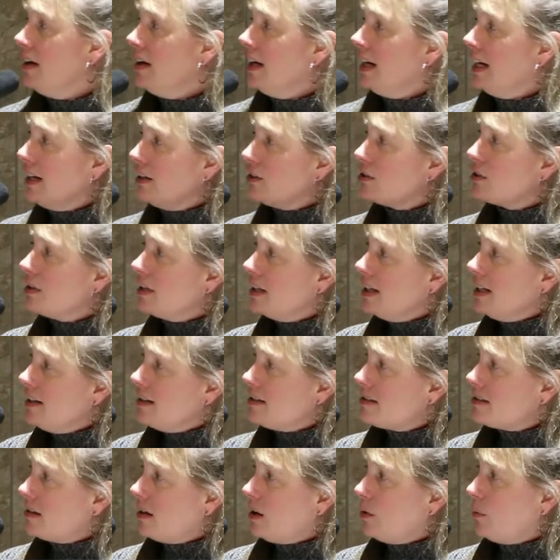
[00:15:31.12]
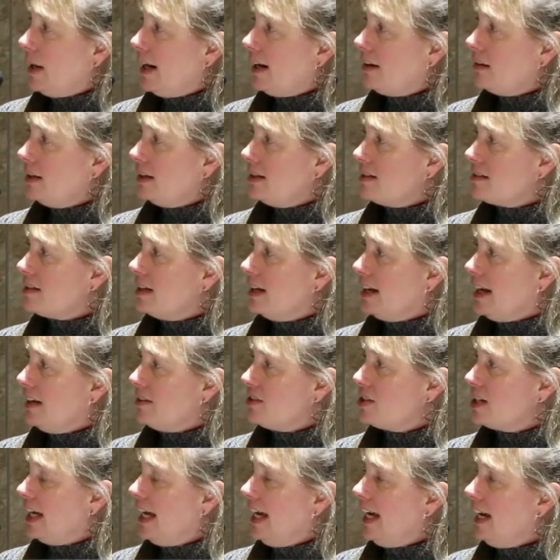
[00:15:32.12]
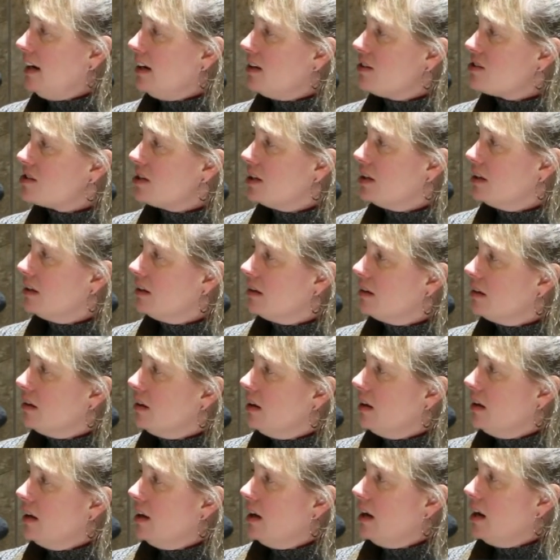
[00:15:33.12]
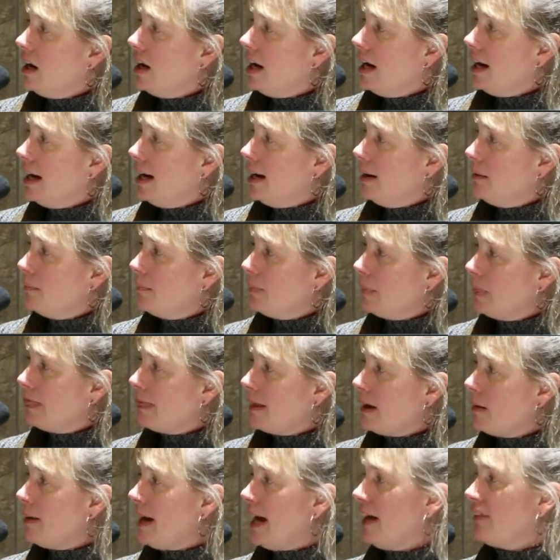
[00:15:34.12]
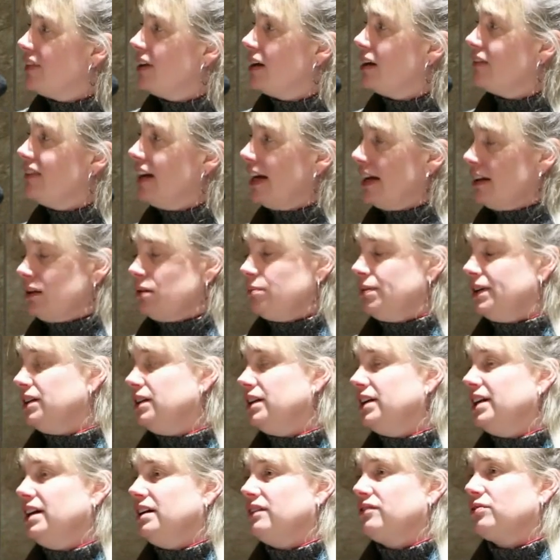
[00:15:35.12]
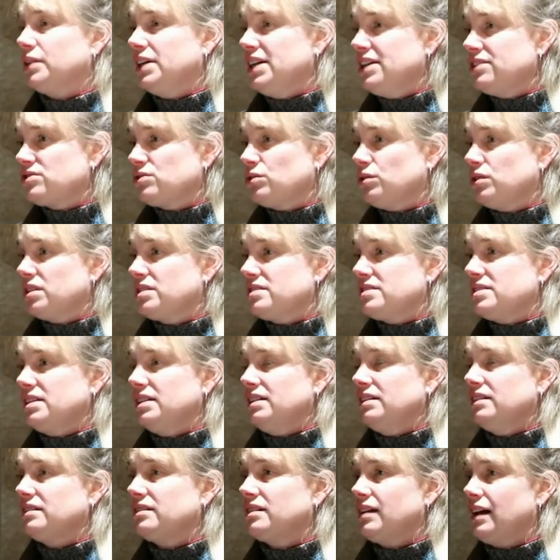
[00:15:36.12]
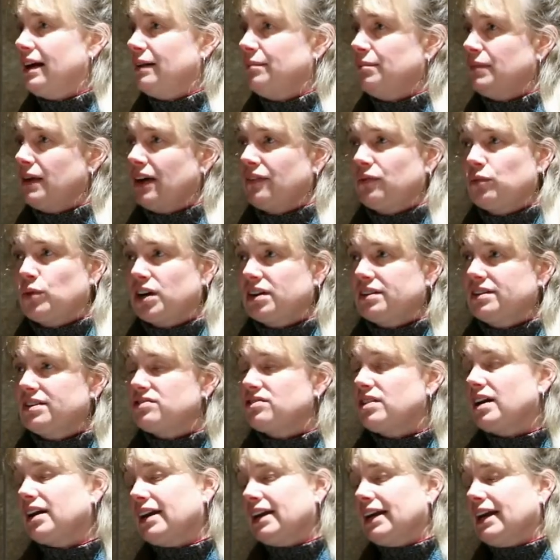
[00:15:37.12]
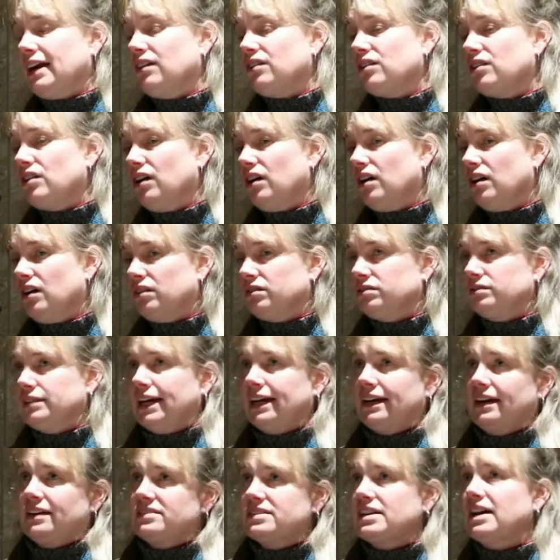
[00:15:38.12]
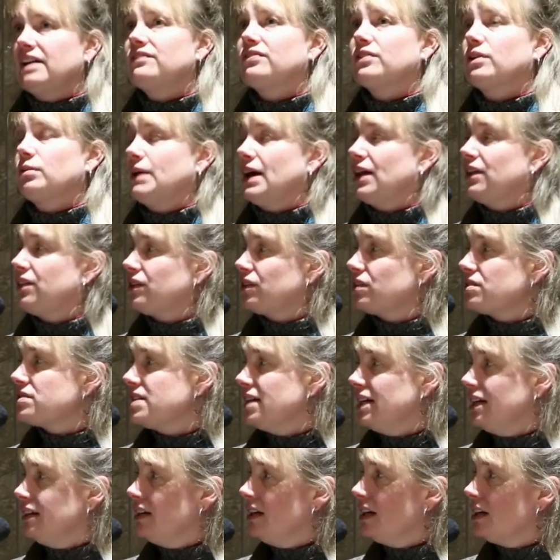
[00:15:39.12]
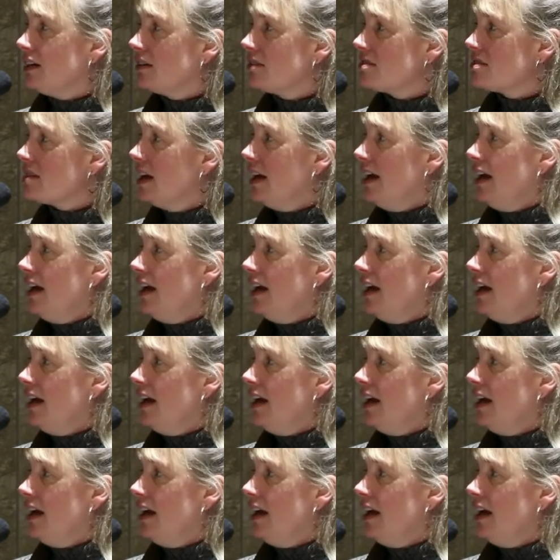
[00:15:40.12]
increase awareness and education about the availability of resources. I've worked at Drug and Alcohol, like I said, for about 13 years,